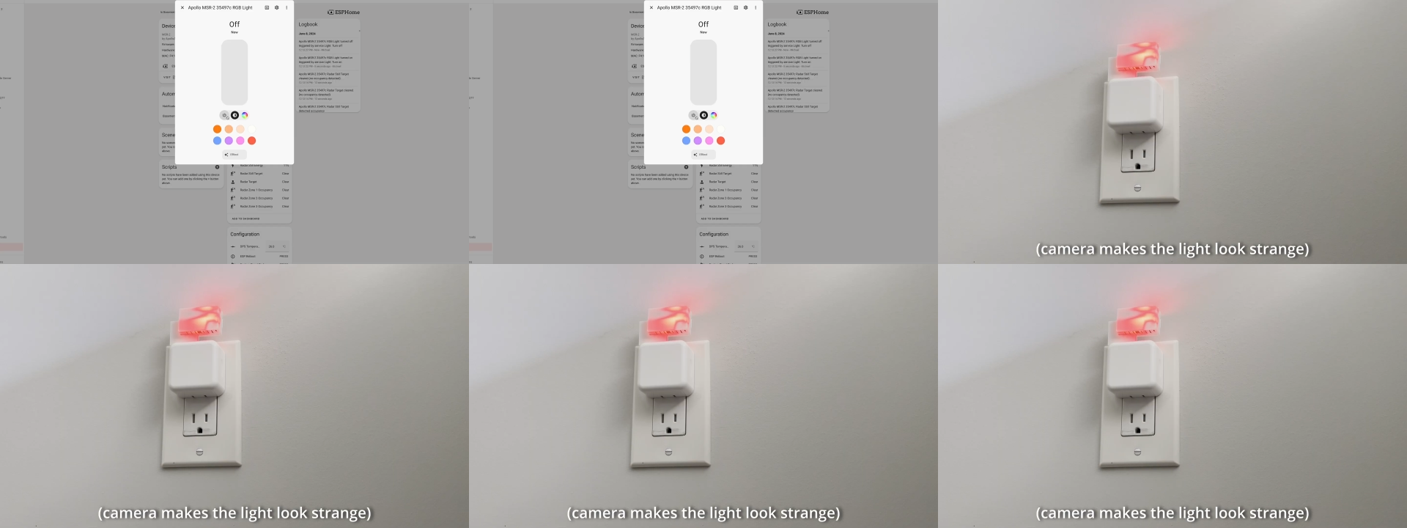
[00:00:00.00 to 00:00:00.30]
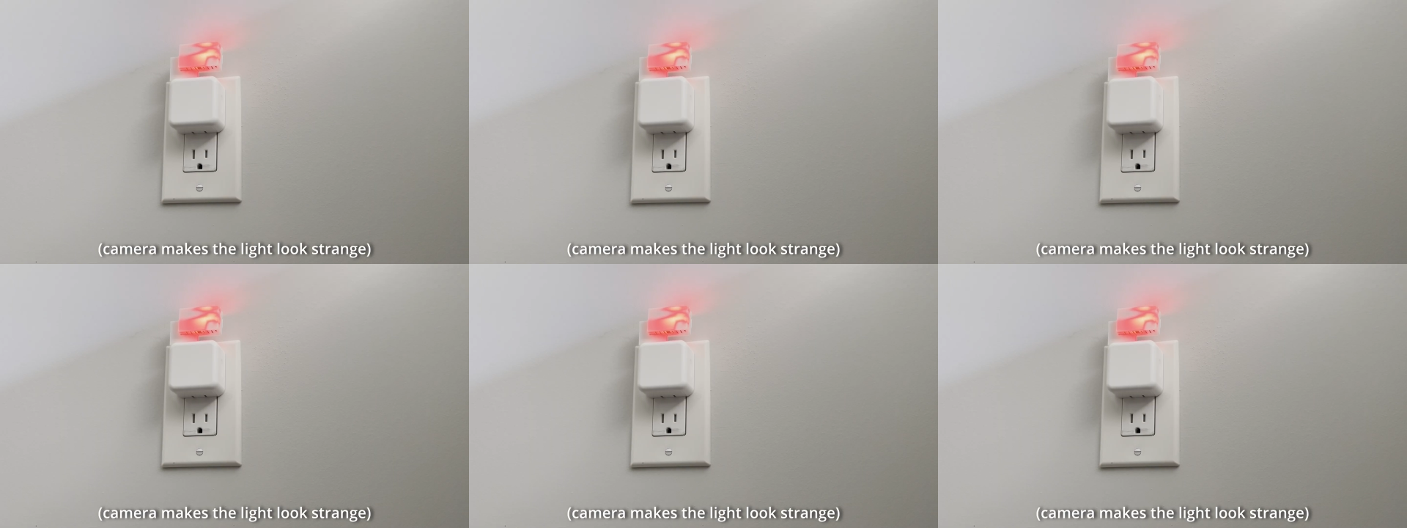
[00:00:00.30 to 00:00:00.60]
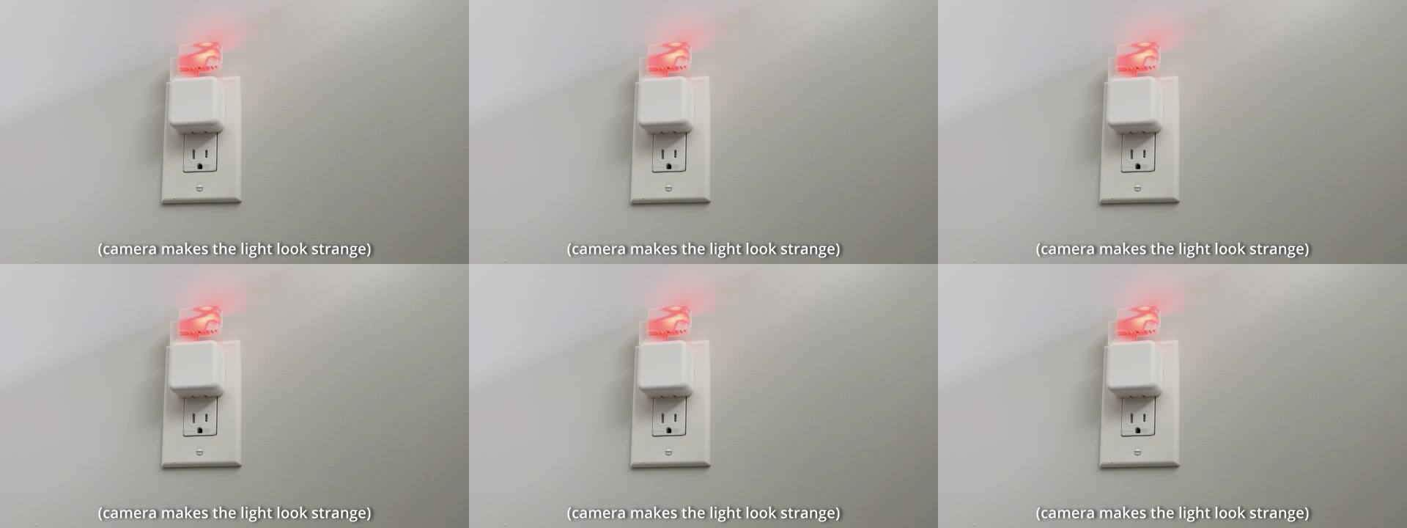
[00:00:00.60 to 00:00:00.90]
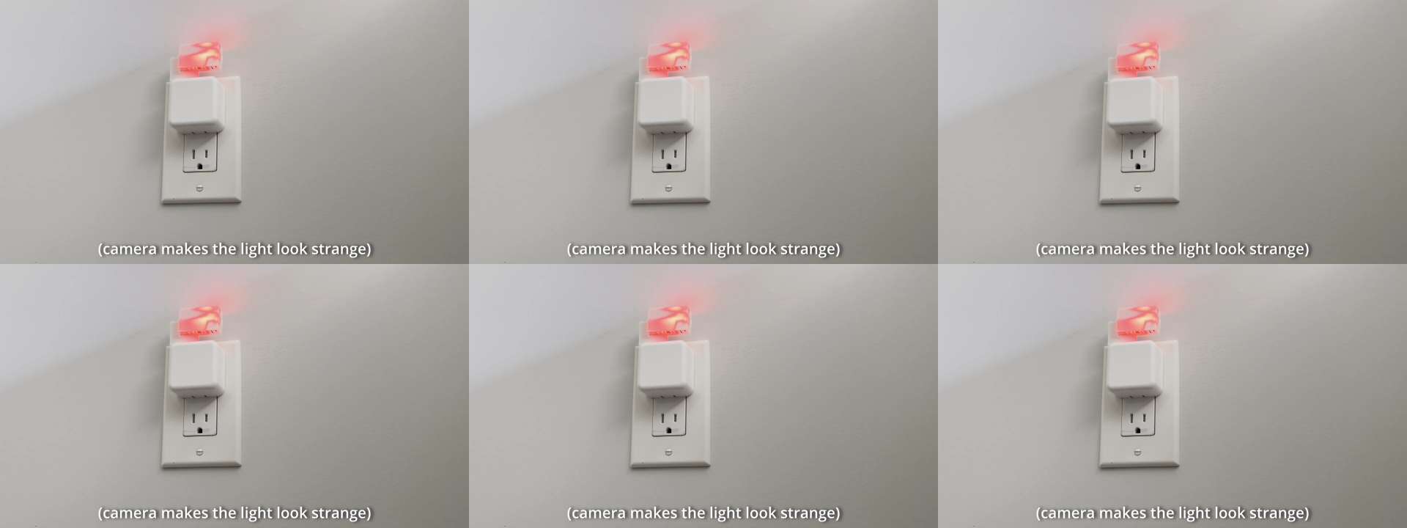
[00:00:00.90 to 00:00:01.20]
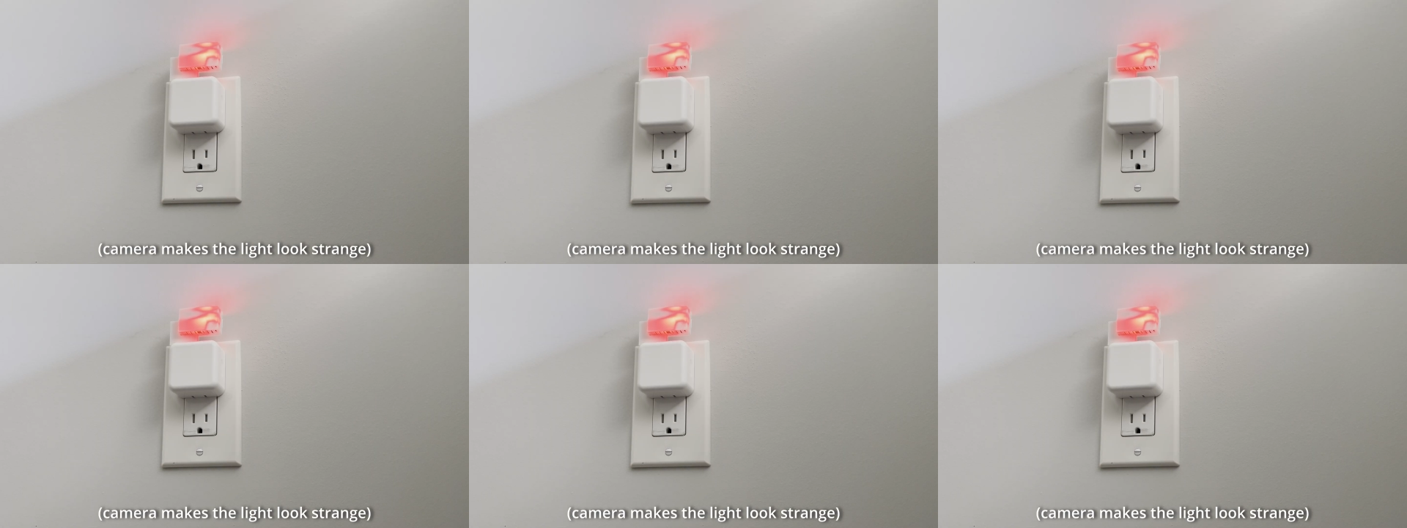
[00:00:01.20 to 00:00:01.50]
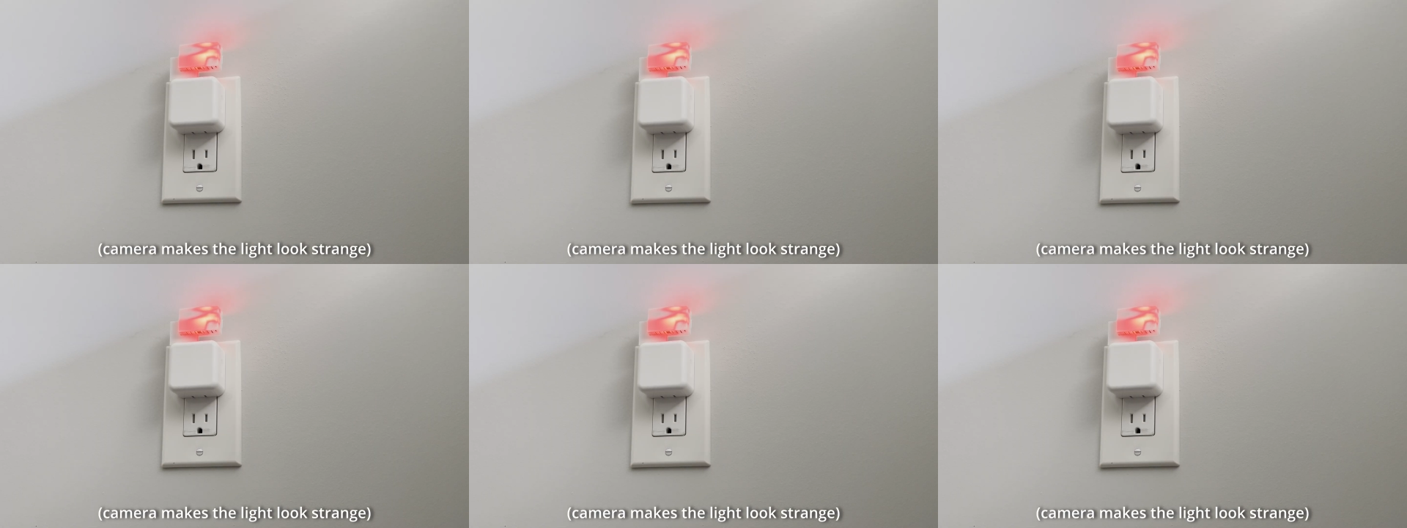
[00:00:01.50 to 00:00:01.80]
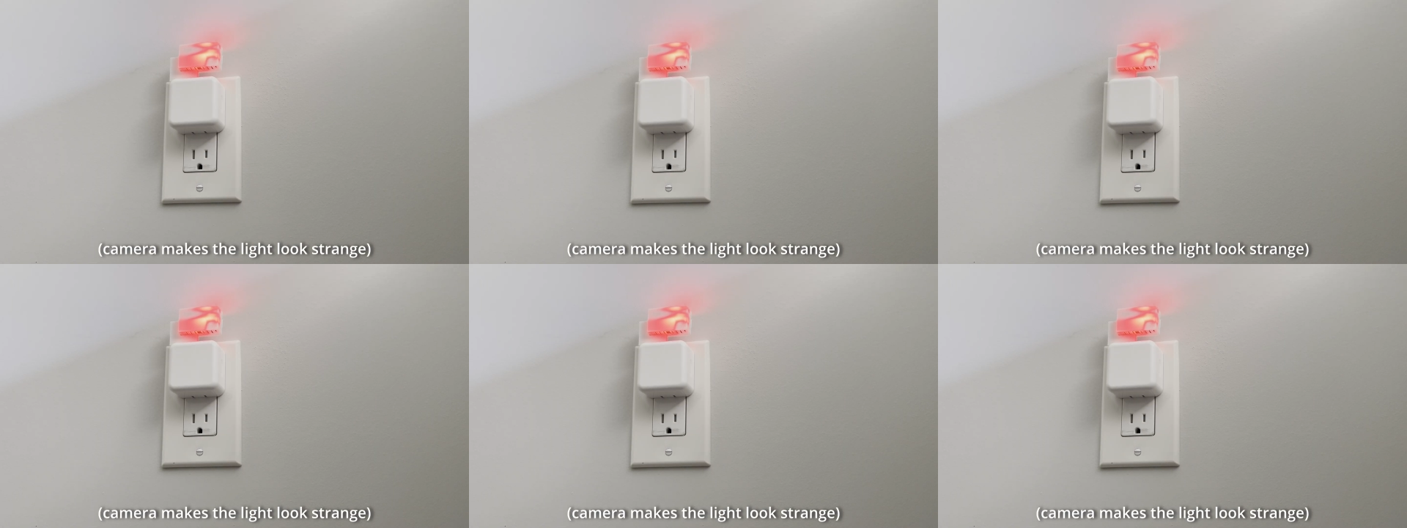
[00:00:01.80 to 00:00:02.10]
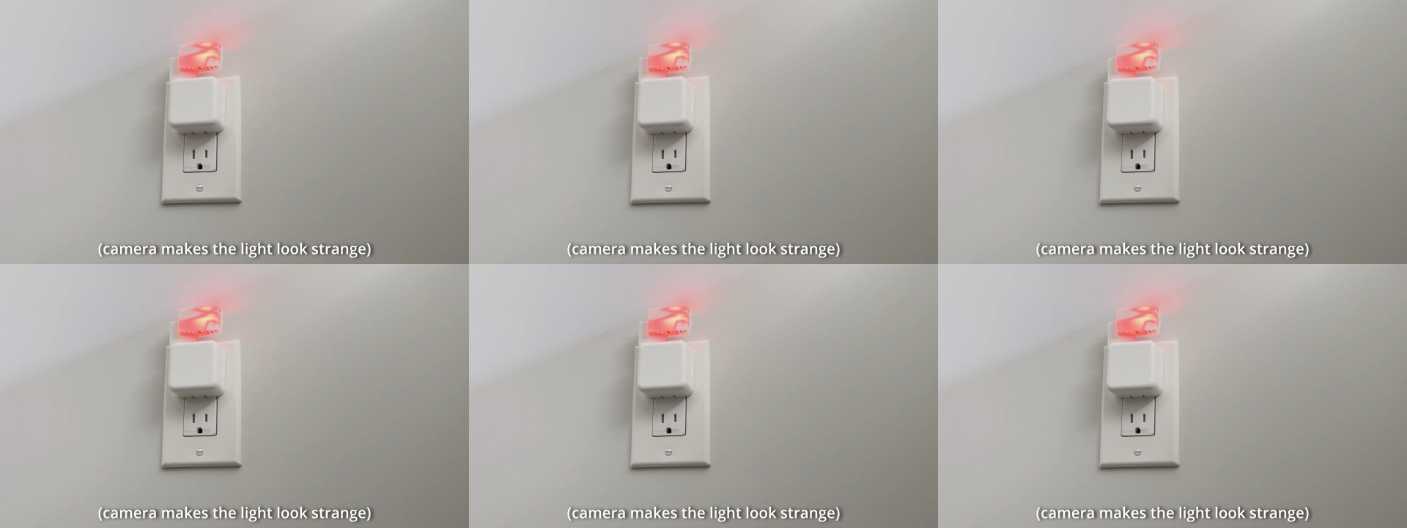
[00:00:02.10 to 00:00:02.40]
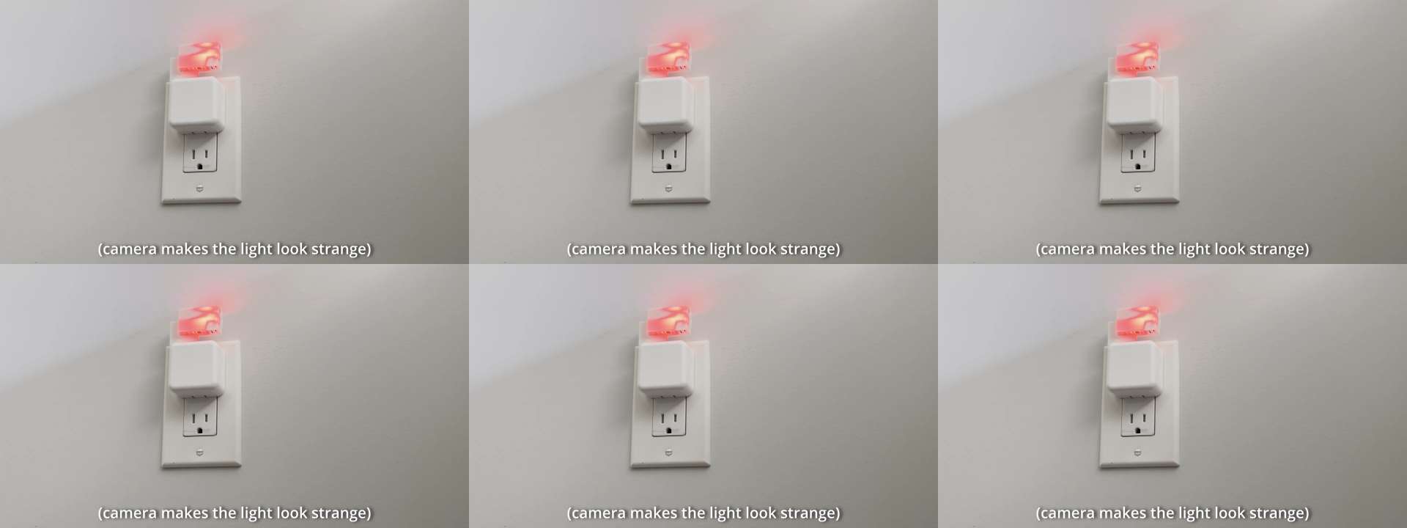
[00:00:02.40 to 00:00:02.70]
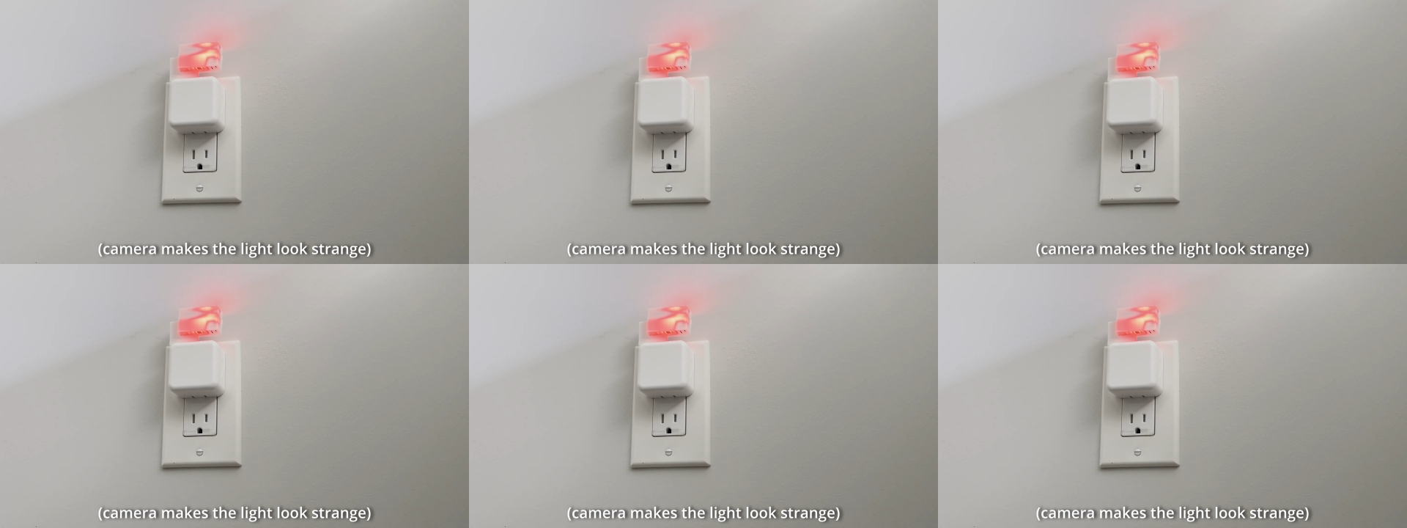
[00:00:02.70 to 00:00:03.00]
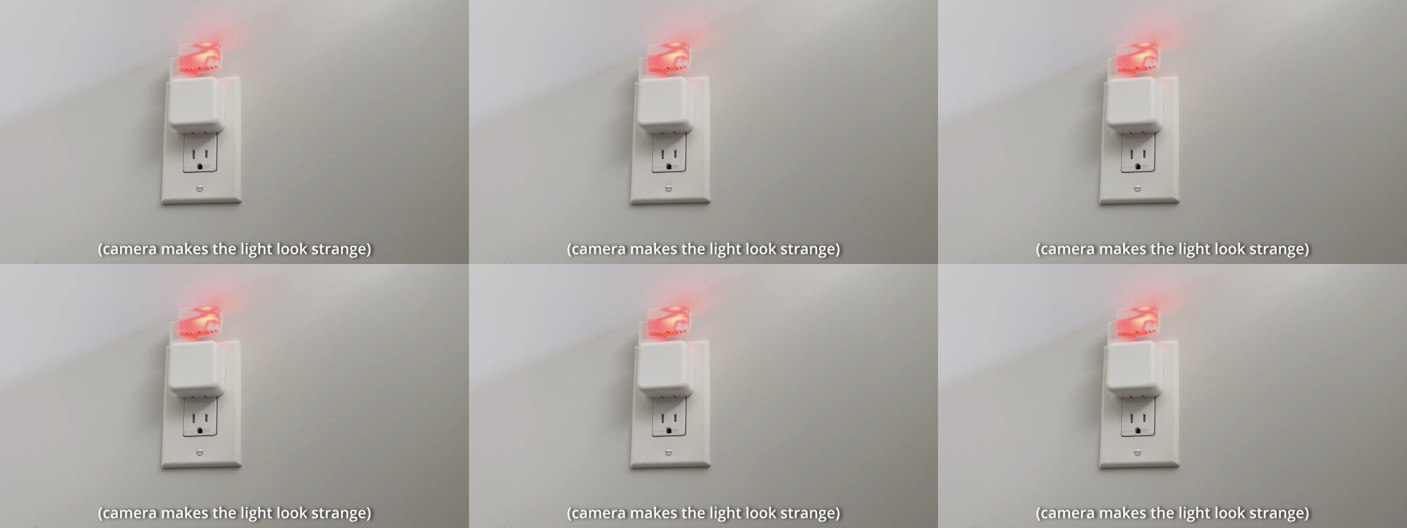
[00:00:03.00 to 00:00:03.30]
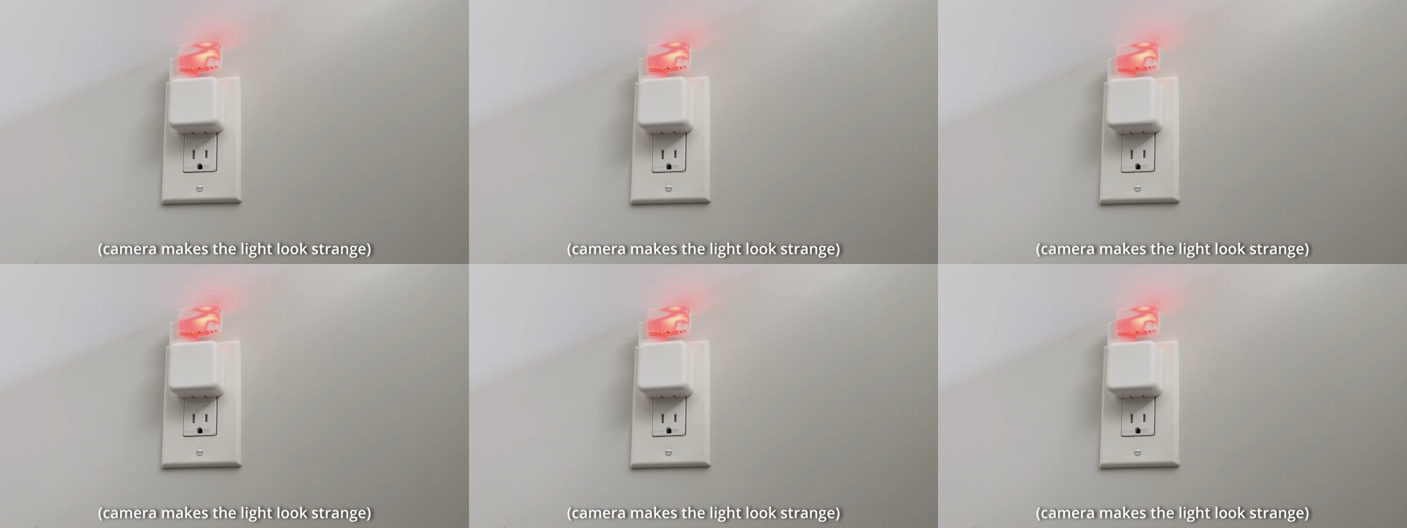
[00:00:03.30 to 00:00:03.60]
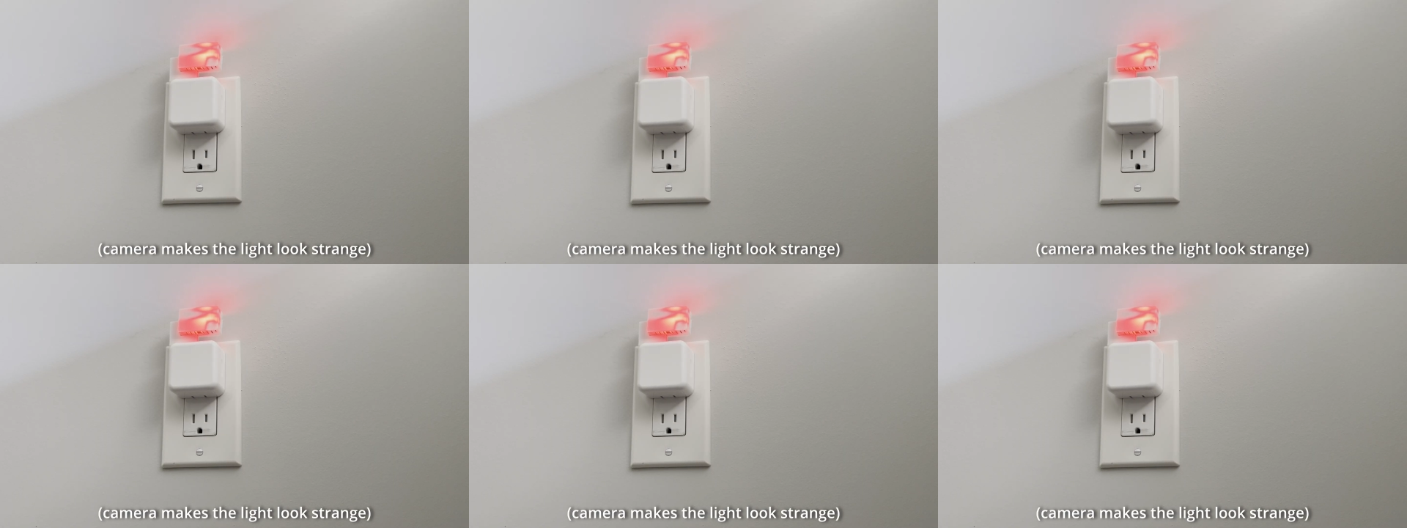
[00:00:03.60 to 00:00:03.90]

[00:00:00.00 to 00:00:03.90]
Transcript: No face is visible, so there are no lips to read.